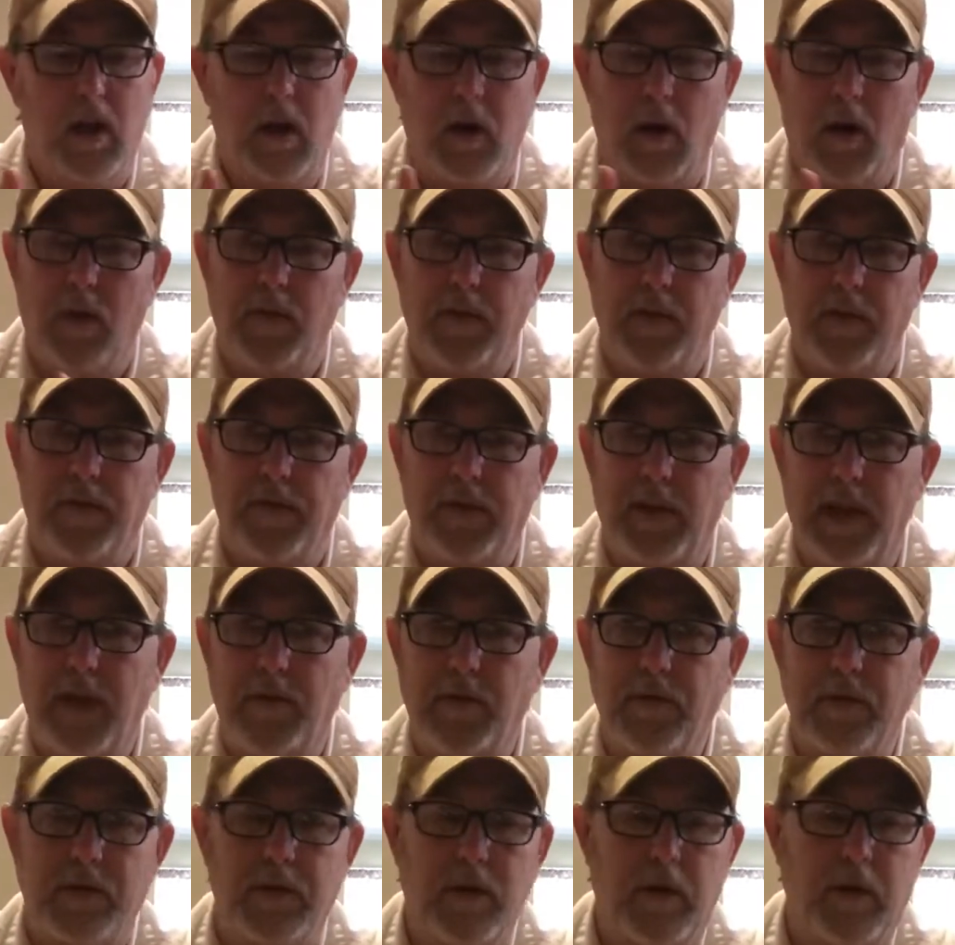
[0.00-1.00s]
all the
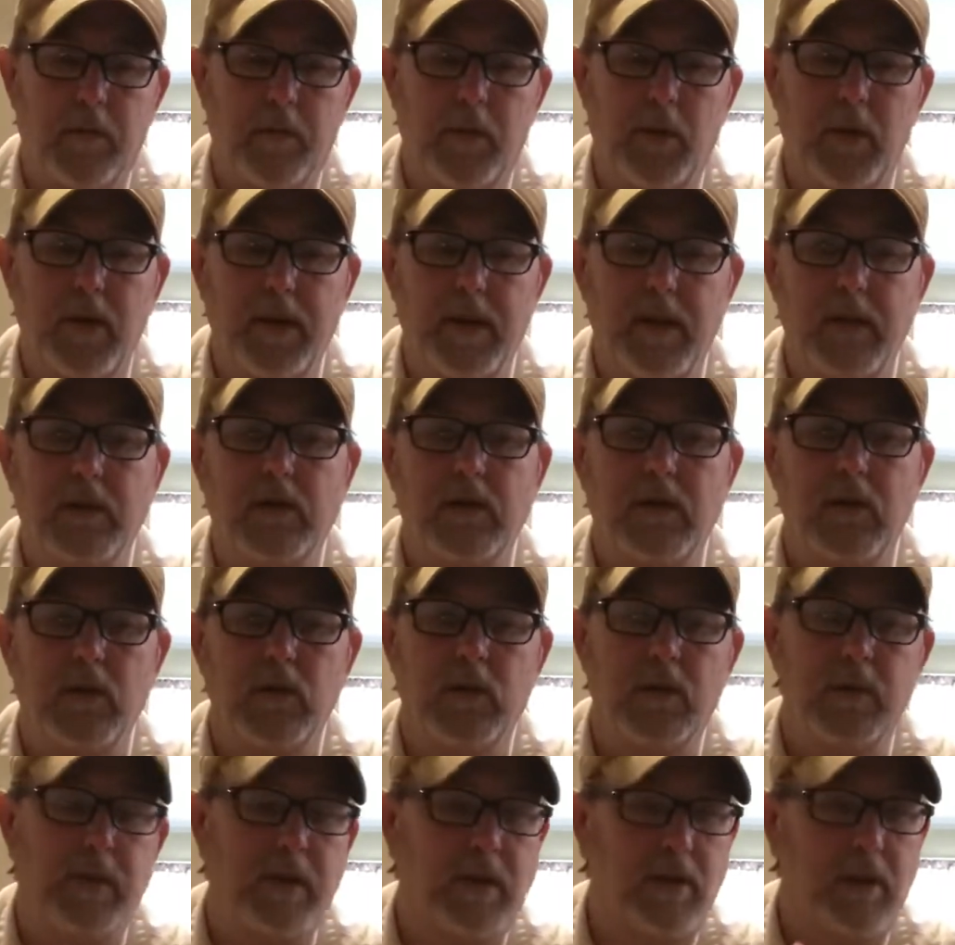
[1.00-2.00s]
flavors that are put into
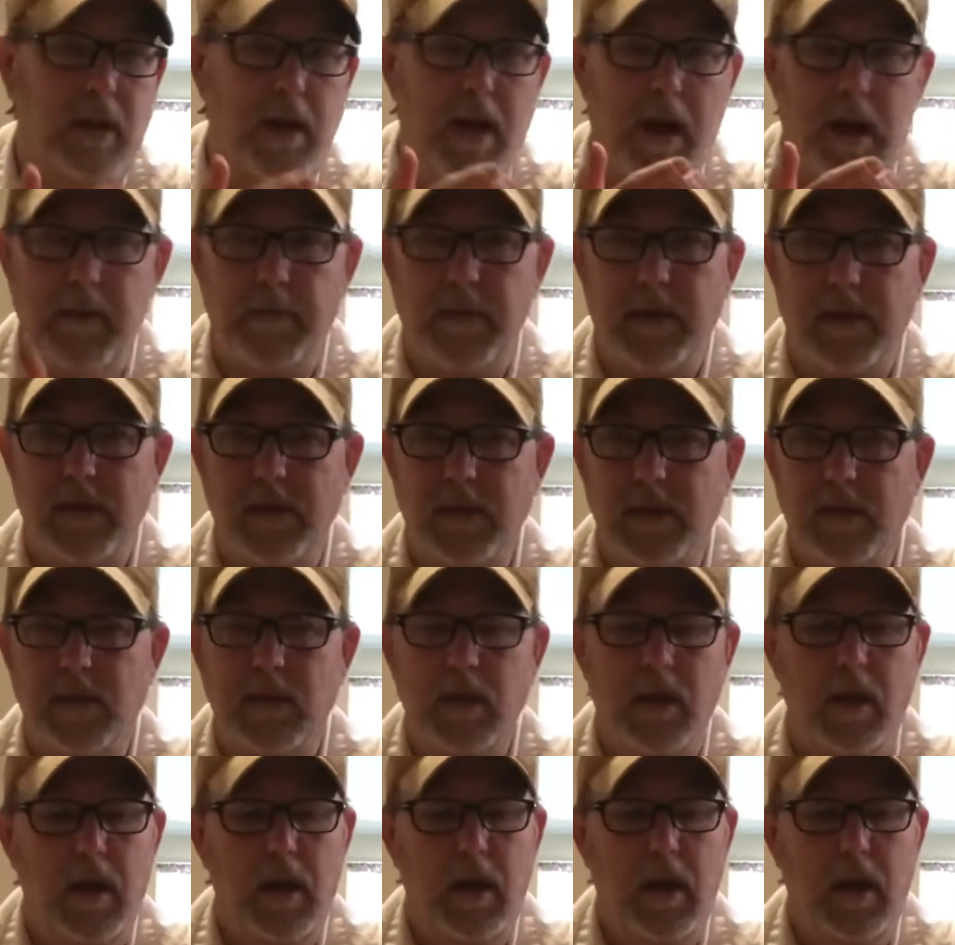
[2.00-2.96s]
the michelada mixes,